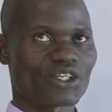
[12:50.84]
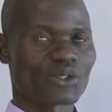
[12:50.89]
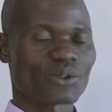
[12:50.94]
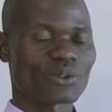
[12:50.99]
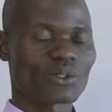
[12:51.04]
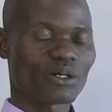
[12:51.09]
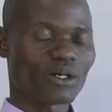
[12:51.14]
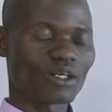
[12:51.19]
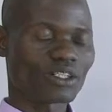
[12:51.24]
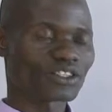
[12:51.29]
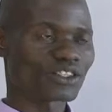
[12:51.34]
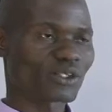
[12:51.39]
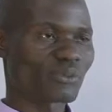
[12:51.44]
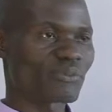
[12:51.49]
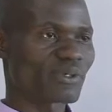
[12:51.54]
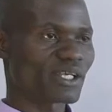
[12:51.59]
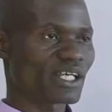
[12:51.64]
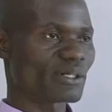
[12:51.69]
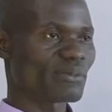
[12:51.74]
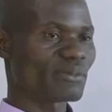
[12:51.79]
you will also
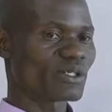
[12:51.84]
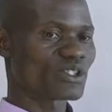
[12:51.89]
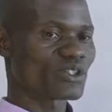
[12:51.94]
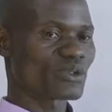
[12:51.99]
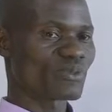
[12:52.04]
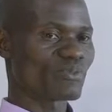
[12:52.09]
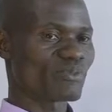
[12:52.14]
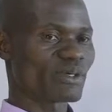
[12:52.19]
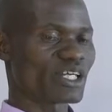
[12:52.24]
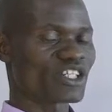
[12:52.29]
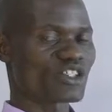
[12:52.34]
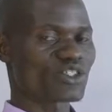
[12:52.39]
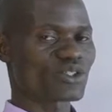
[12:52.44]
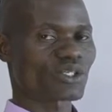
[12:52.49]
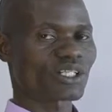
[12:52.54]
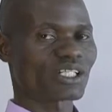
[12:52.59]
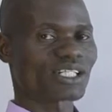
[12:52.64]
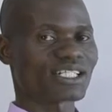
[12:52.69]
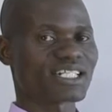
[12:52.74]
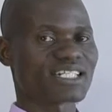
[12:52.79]
be able to
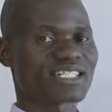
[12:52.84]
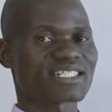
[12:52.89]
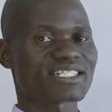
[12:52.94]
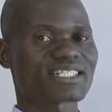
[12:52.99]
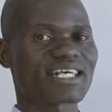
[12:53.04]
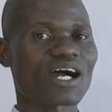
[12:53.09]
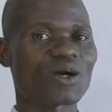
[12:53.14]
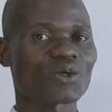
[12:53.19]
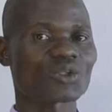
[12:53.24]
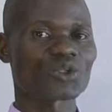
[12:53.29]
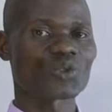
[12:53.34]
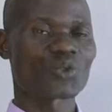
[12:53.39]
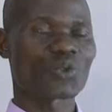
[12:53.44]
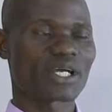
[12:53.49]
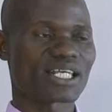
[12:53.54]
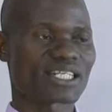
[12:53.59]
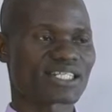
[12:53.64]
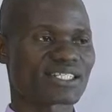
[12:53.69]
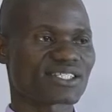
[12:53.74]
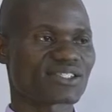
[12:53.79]
mention the
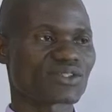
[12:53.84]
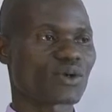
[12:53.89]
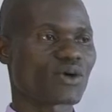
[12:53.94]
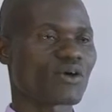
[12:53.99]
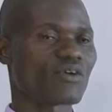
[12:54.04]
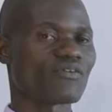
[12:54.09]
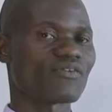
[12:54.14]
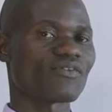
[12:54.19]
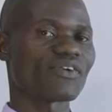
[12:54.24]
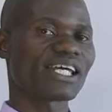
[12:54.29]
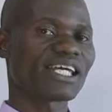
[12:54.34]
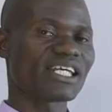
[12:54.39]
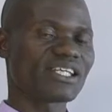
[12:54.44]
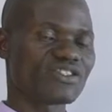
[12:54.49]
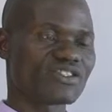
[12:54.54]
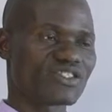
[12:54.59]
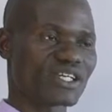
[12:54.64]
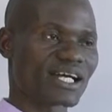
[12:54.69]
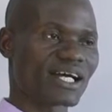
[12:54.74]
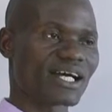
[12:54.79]
southwest of
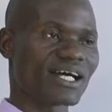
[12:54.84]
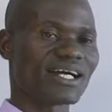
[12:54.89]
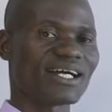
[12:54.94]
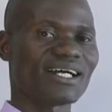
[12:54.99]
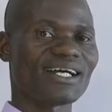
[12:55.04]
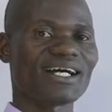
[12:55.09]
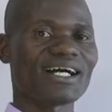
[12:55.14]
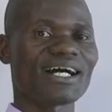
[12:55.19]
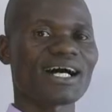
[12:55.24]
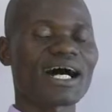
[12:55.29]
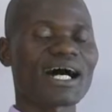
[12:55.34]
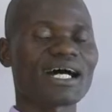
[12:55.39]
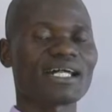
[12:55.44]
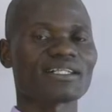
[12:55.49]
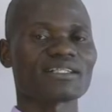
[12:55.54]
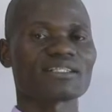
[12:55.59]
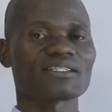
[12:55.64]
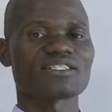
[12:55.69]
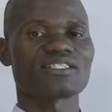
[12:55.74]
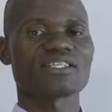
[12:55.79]
Asia
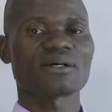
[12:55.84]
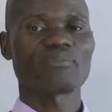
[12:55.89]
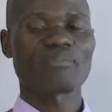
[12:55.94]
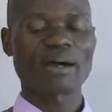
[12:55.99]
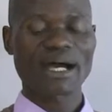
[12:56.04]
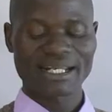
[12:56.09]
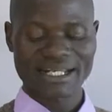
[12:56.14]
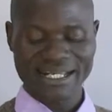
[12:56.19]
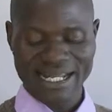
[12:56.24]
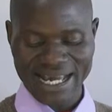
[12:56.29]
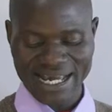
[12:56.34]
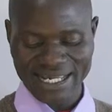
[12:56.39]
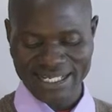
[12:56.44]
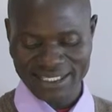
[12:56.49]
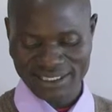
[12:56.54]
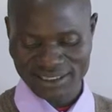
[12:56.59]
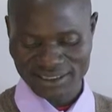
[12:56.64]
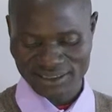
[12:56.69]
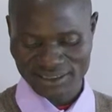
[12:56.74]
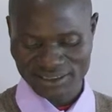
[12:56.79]
and Japan
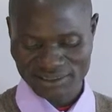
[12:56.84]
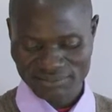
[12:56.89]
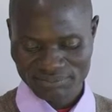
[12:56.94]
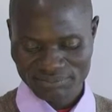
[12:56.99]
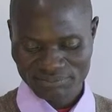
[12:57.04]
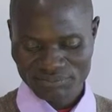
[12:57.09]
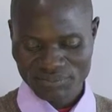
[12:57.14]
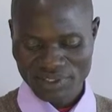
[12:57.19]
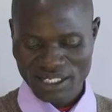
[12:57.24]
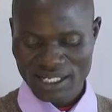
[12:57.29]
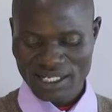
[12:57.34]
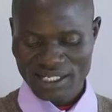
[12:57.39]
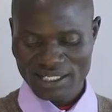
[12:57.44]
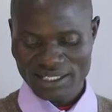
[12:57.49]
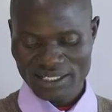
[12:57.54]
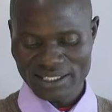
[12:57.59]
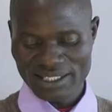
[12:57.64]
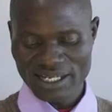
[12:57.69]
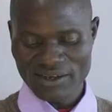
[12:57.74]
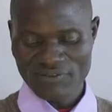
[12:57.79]
islands.
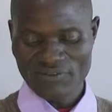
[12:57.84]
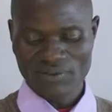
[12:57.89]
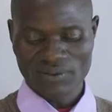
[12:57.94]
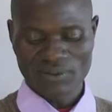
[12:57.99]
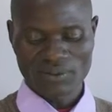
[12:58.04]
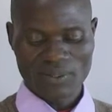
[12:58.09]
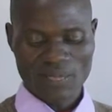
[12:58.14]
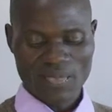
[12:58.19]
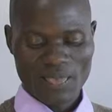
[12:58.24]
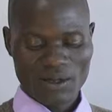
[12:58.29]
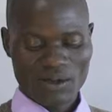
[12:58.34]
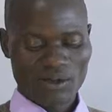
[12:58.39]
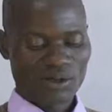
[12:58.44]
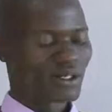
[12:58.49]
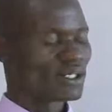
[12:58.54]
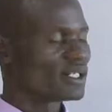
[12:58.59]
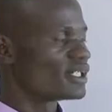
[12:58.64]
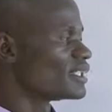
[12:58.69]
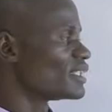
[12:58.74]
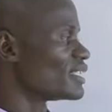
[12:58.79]
Therefore,
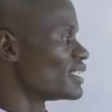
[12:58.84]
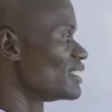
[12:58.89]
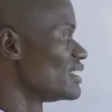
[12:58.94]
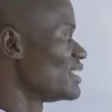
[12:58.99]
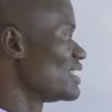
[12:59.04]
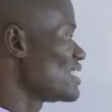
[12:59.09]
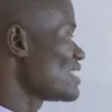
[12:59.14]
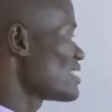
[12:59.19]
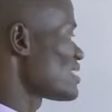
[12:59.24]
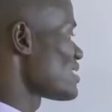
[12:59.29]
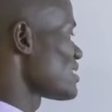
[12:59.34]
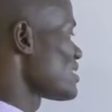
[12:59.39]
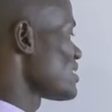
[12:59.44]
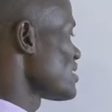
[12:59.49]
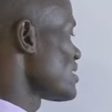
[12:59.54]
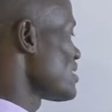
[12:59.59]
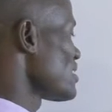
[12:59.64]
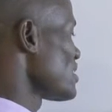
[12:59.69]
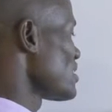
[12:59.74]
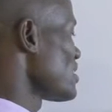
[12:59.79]

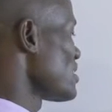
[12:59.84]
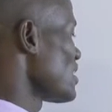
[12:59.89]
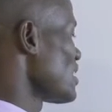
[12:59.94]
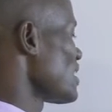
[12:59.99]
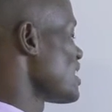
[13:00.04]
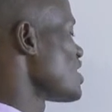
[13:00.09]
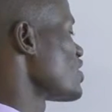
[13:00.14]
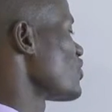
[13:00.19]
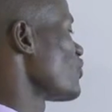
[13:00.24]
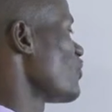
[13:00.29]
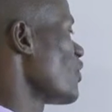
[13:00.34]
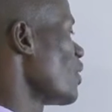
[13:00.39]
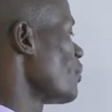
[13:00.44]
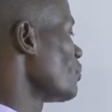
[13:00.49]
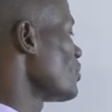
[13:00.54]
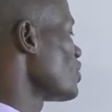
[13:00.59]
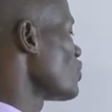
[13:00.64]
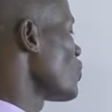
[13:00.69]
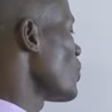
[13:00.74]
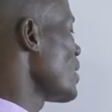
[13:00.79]
this is
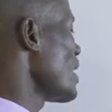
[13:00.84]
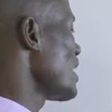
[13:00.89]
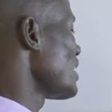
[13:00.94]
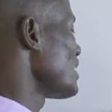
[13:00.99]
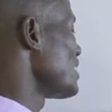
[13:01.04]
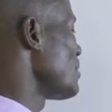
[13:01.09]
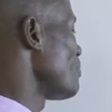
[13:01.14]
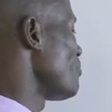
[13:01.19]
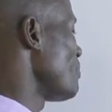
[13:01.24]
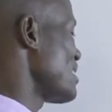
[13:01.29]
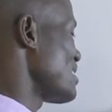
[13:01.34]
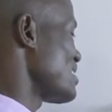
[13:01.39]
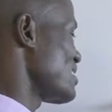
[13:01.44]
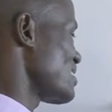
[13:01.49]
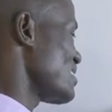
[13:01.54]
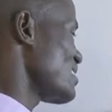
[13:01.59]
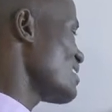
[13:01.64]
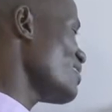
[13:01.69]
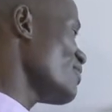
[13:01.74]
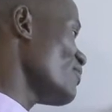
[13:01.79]
formed where the
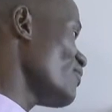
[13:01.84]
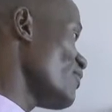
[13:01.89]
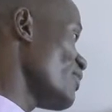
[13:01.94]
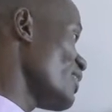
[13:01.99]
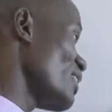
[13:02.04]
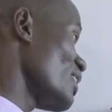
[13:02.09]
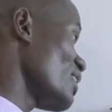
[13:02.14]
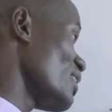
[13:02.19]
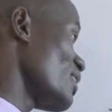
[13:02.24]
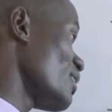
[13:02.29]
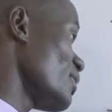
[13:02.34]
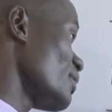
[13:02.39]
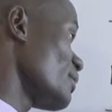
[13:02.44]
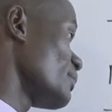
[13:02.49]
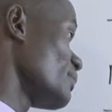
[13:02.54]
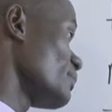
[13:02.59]
Pacific,